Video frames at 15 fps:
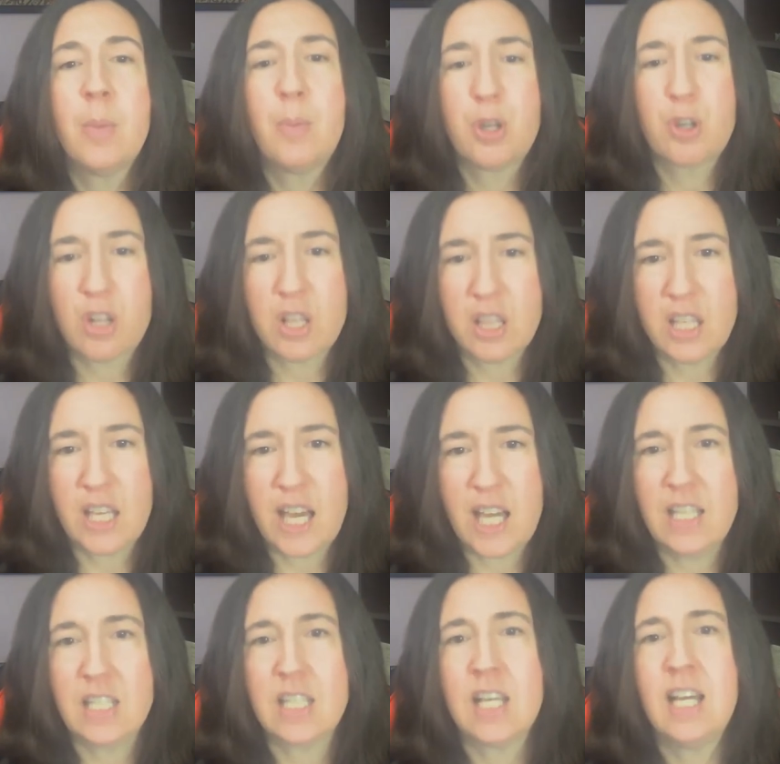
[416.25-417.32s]
Period. The
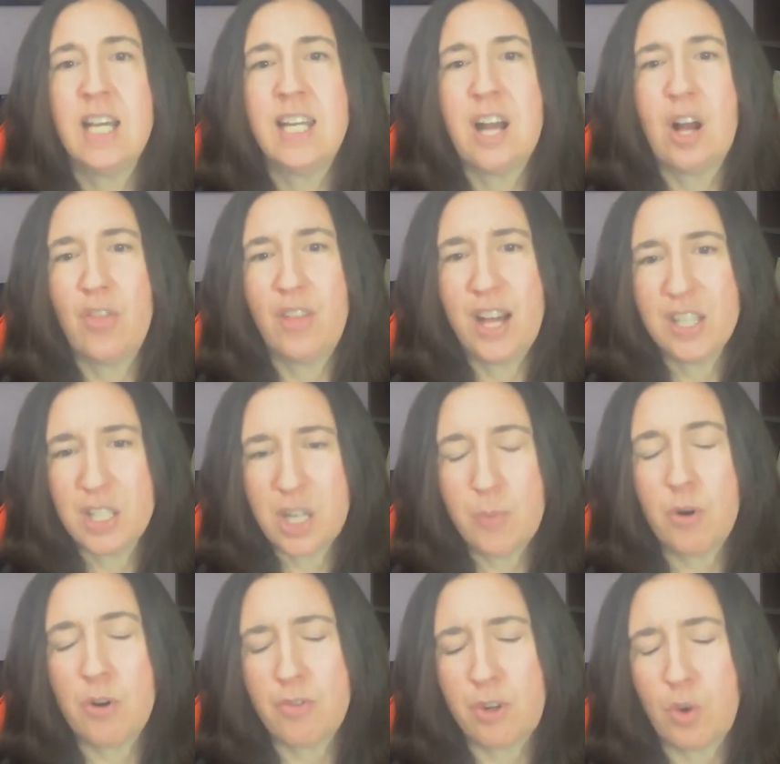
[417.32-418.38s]
end. Now that's in a
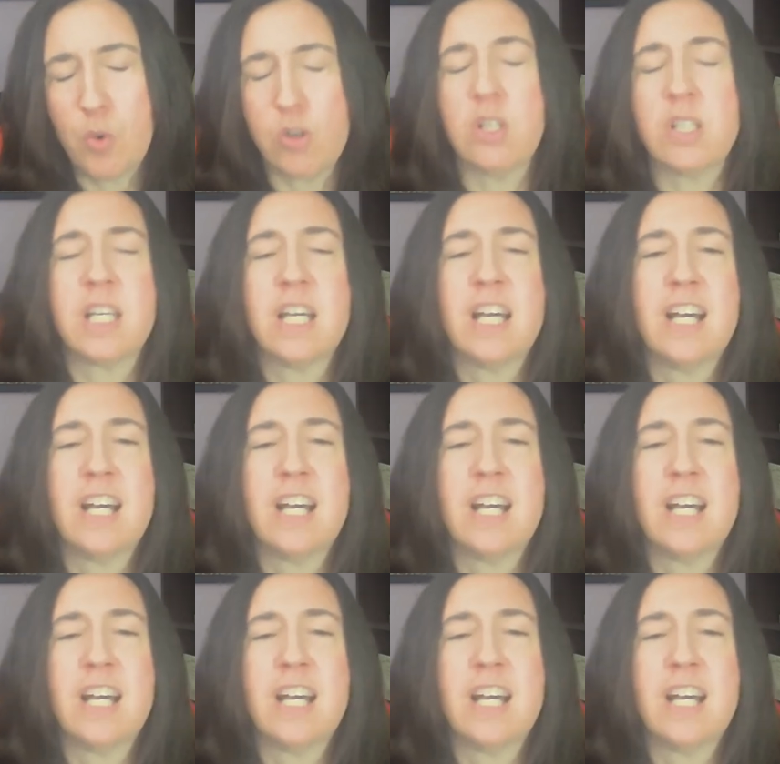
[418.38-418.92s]
perfect world.